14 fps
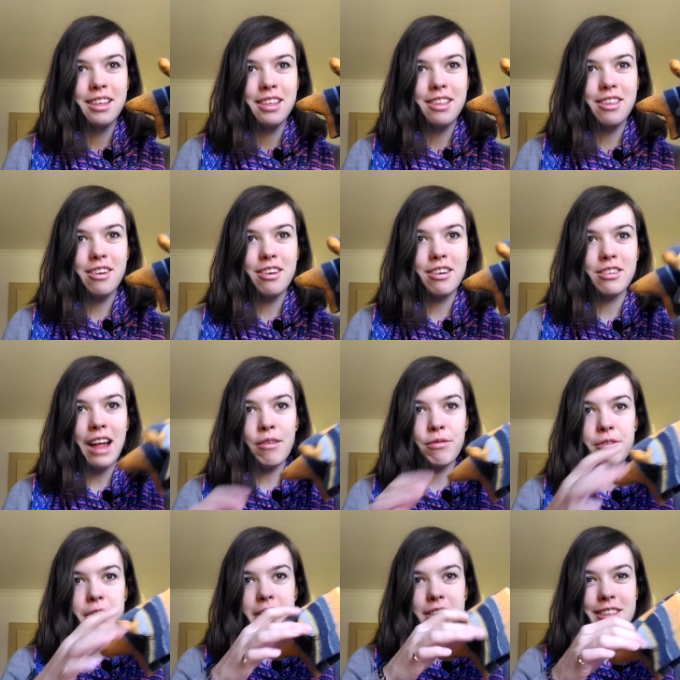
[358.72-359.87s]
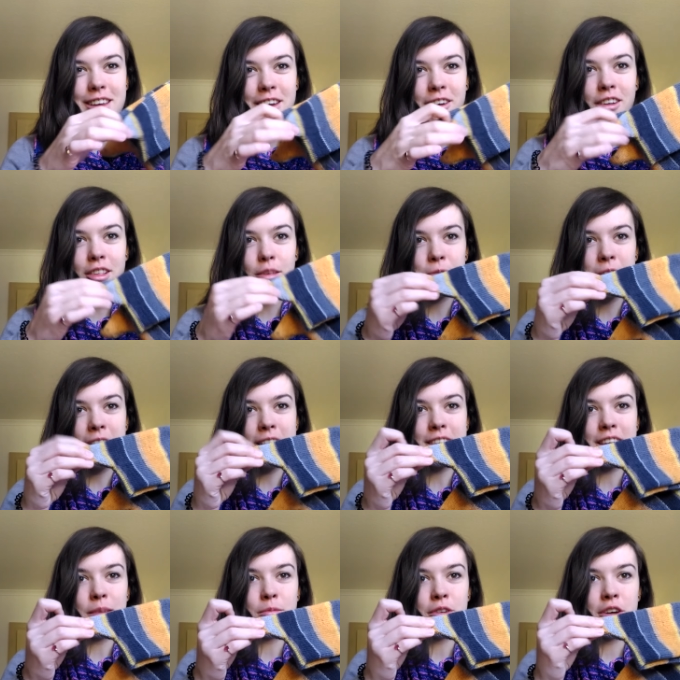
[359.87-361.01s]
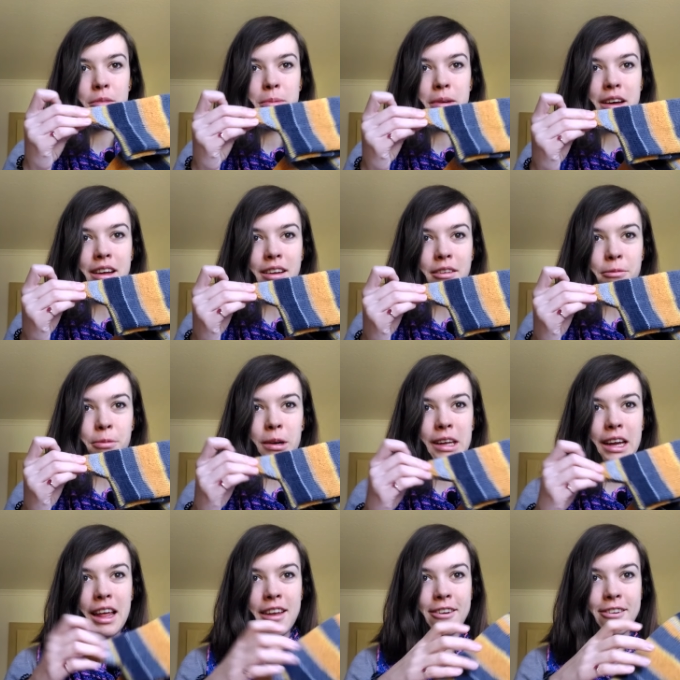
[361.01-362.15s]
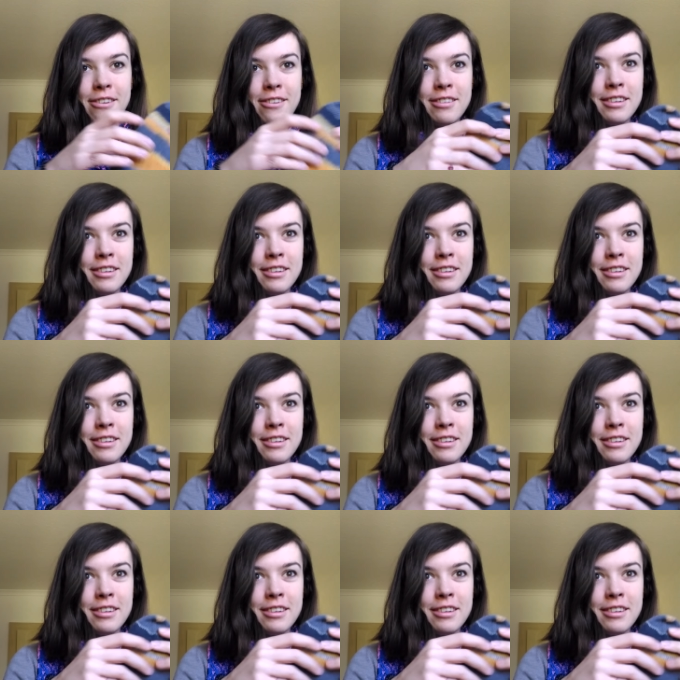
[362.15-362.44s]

So unfortunately, not a surprise anymore, but what can I do?